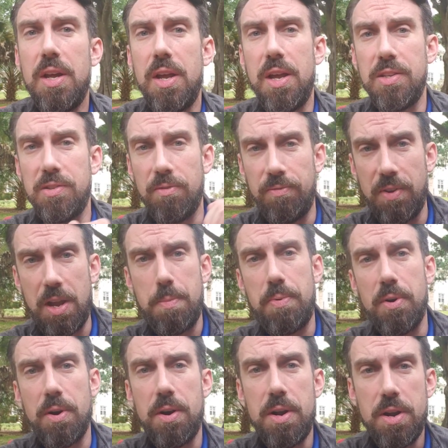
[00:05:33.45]
It's a
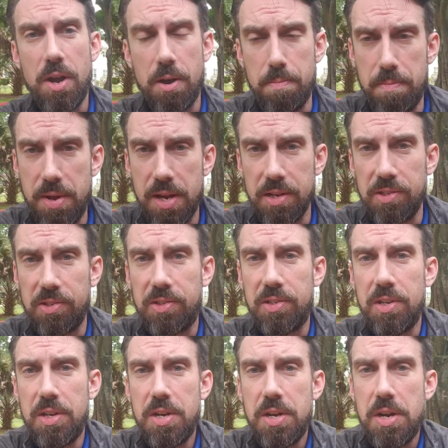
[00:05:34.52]
vapor, a mist,
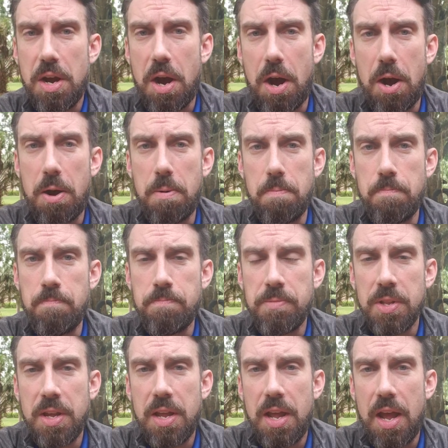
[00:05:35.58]

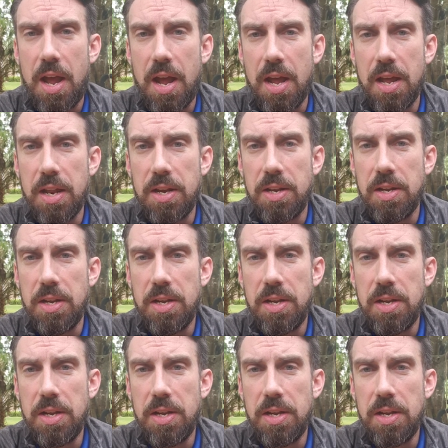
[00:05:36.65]
and